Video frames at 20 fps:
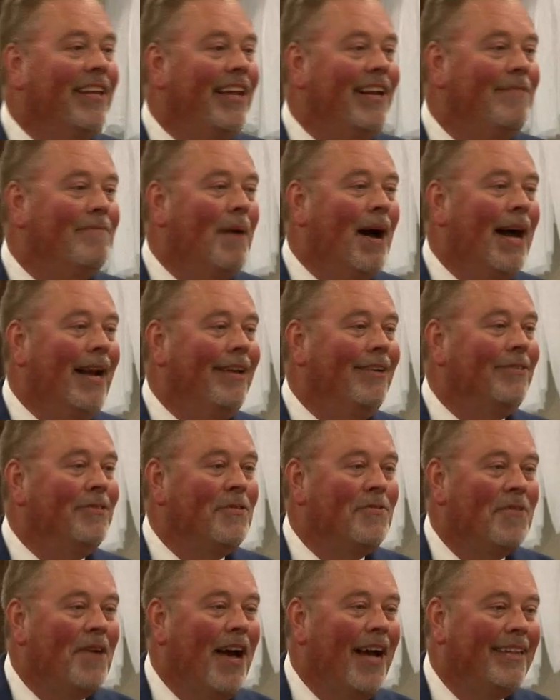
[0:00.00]
with anybody
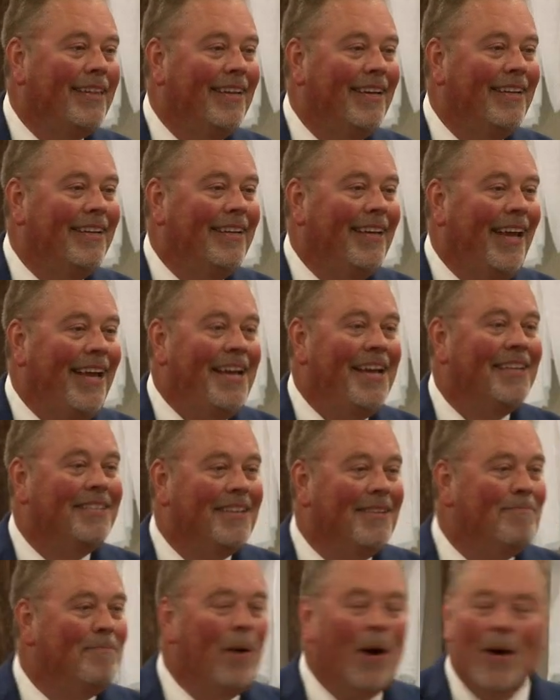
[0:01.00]
on the fact that he
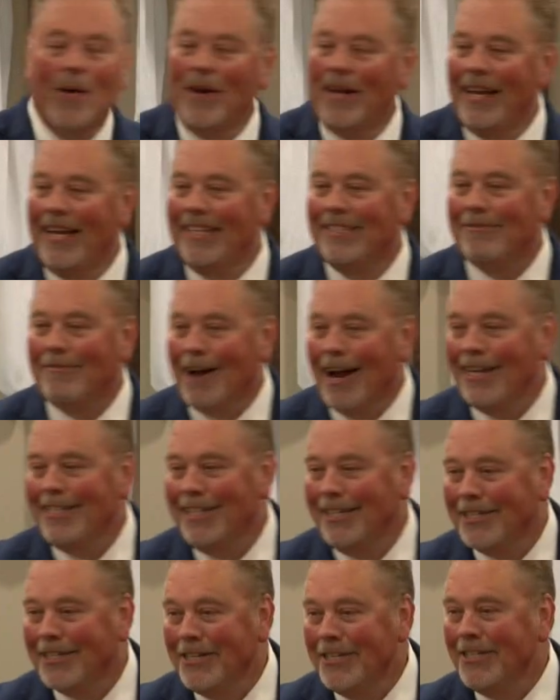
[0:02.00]
has imparted his
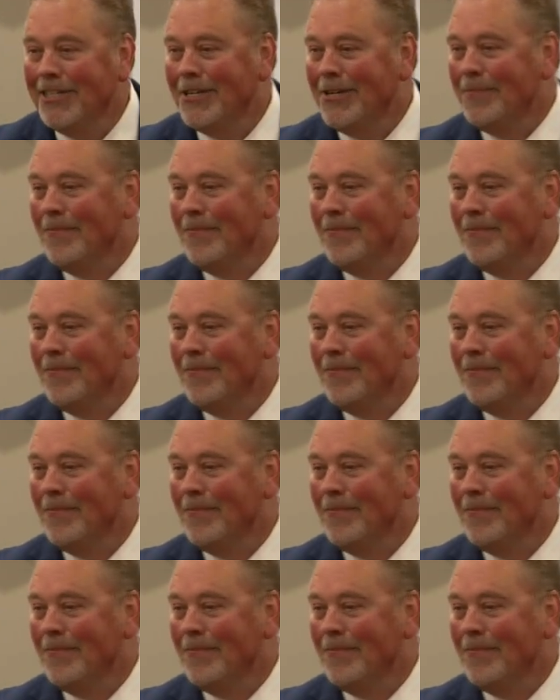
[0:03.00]
righteousness